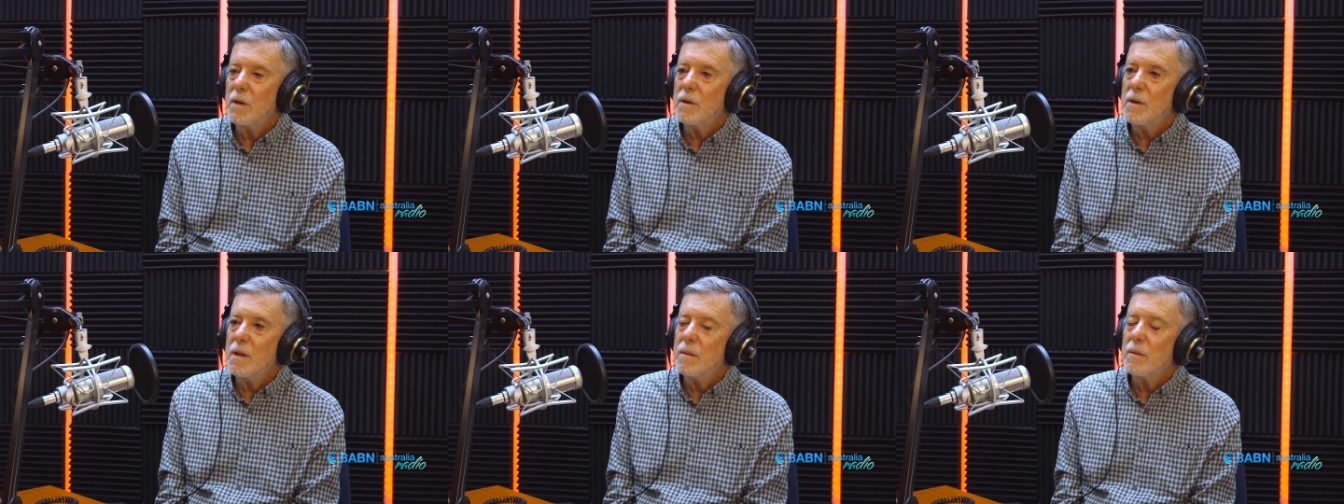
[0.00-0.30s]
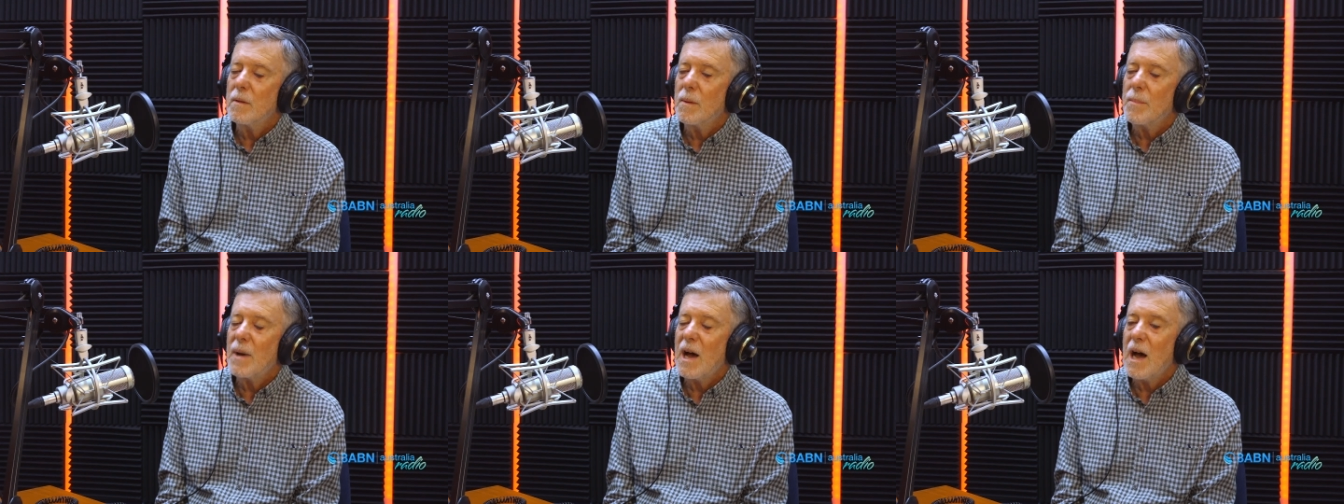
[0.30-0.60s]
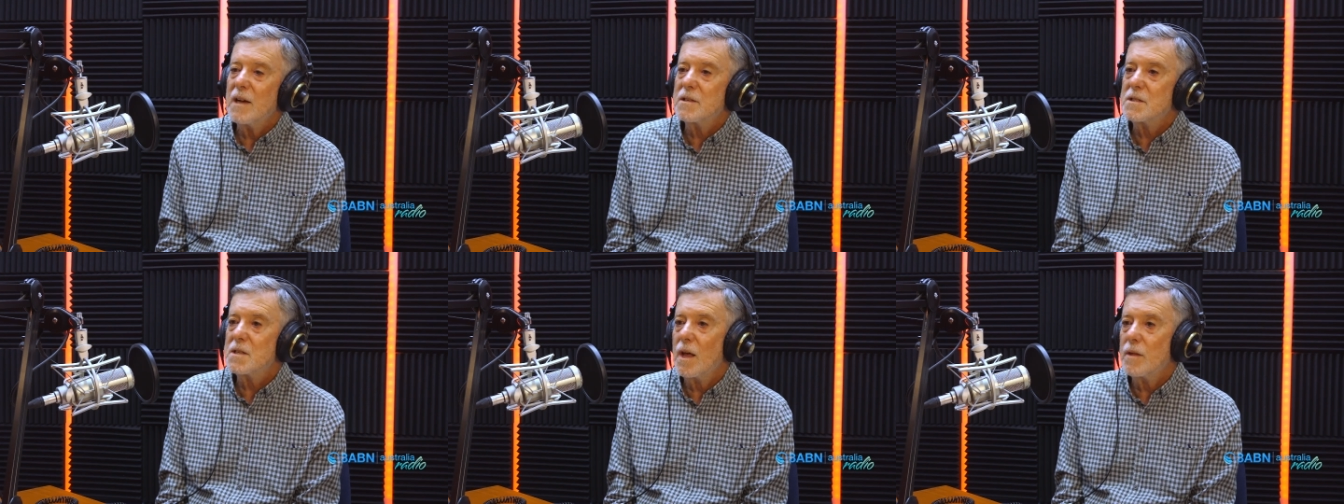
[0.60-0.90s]
that in the
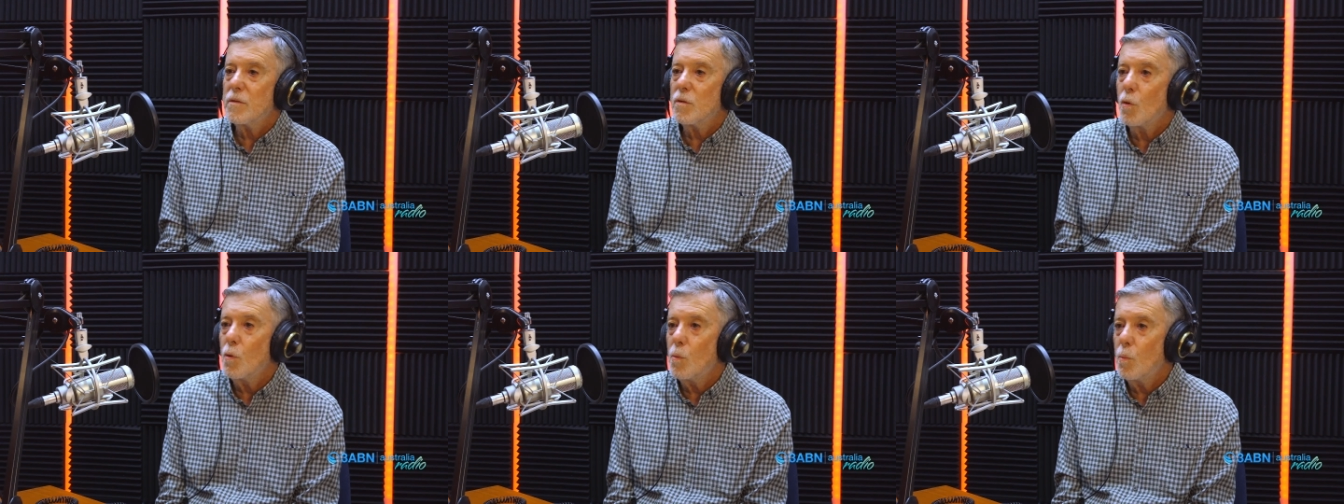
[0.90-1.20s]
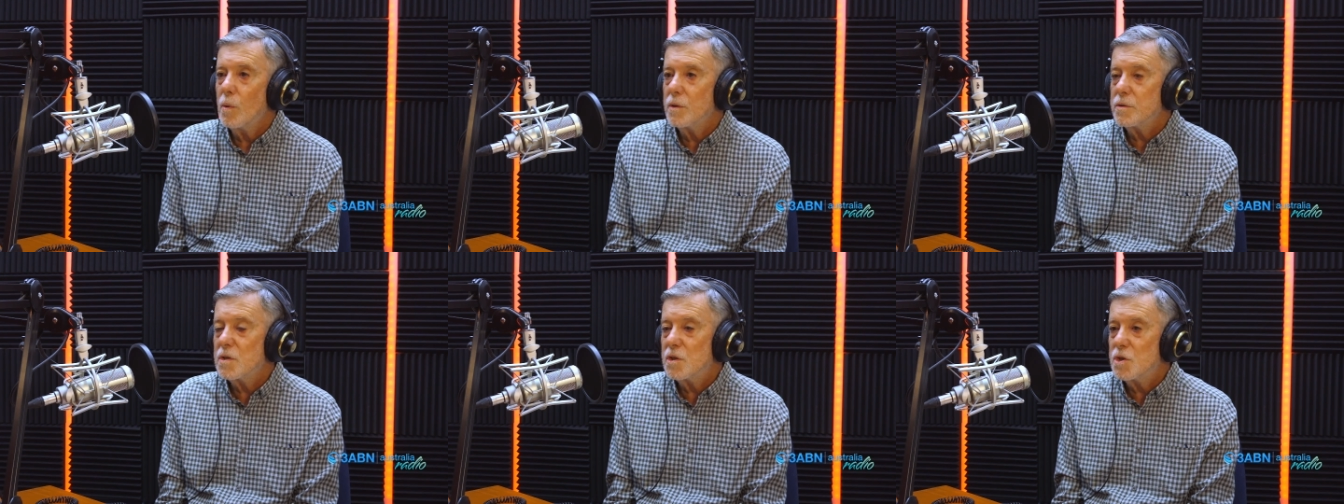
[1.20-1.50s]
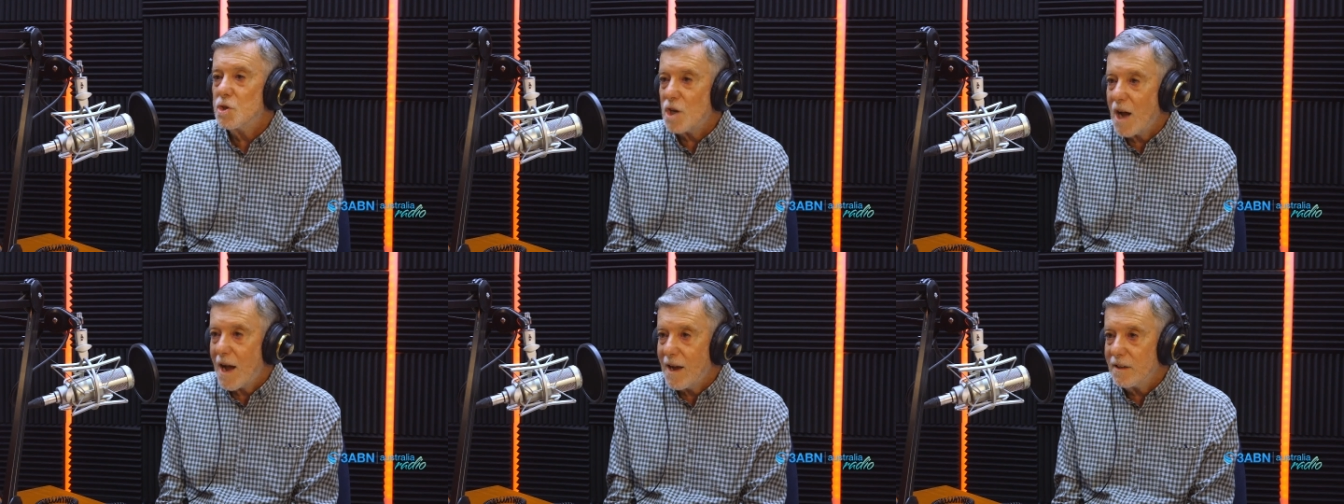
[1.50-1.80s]
past they thought was
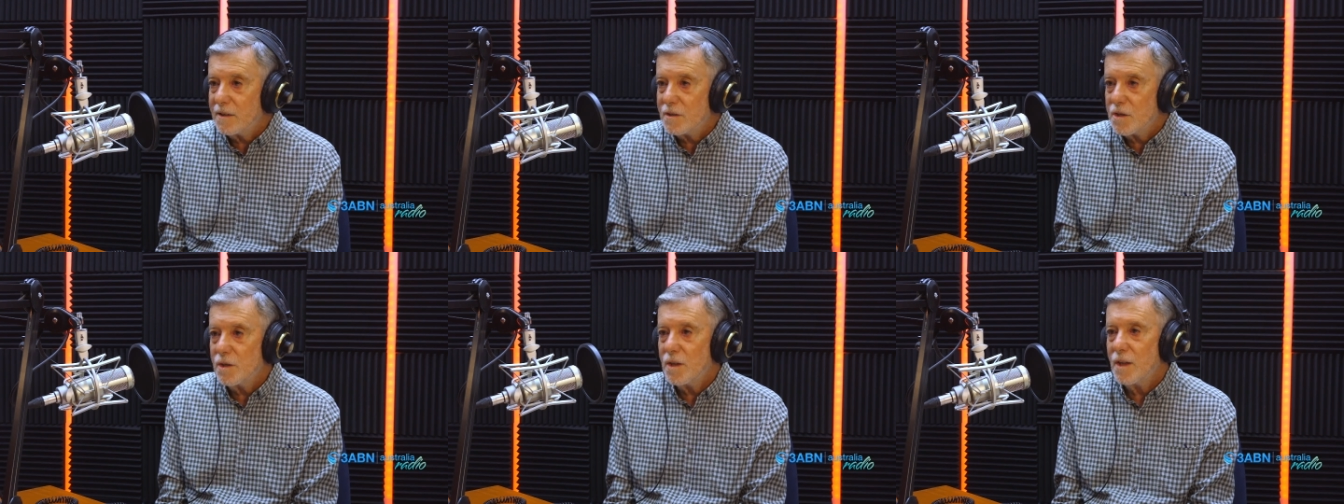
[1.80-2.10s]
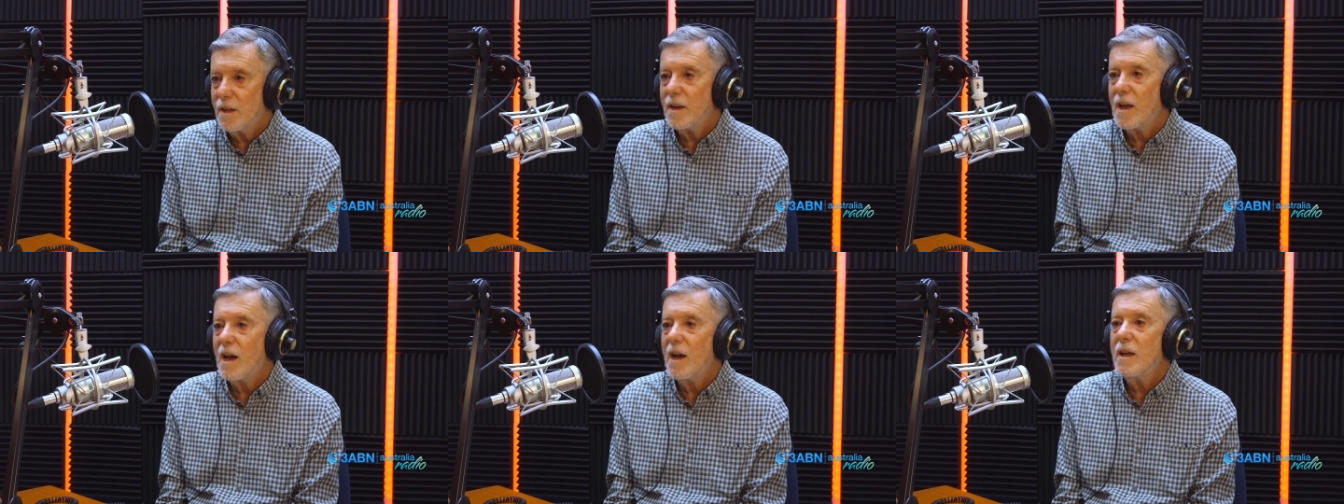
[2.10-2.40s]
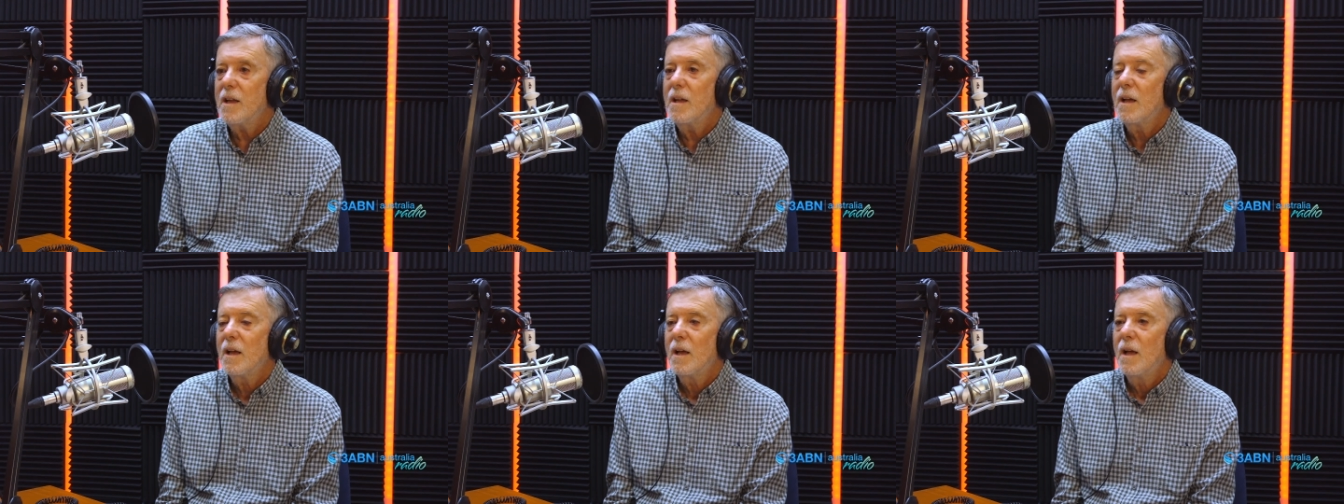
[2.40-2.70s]
junk
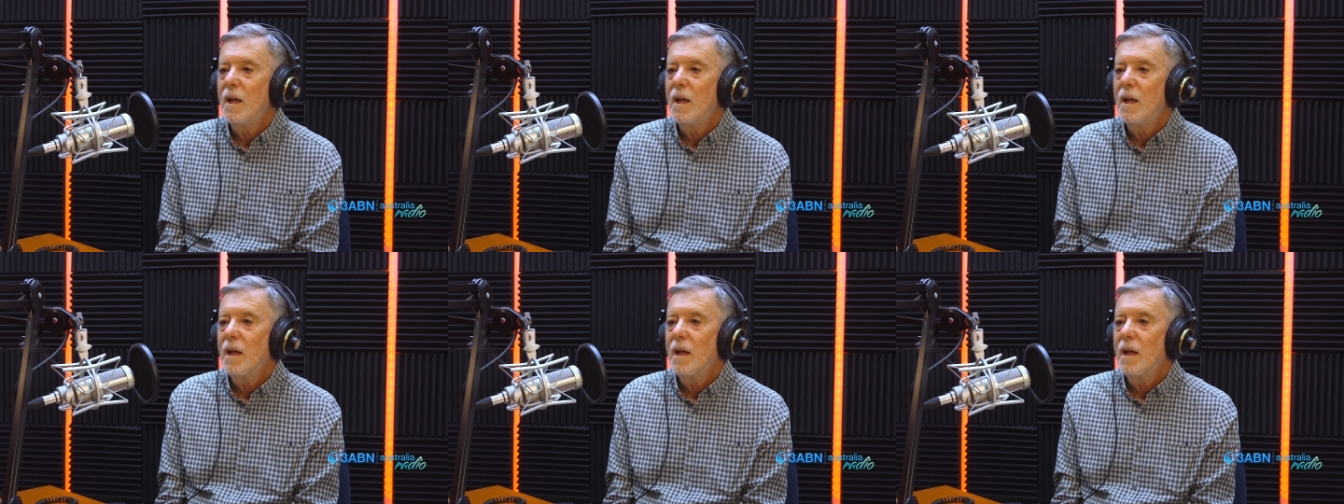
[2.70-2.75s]
DNA,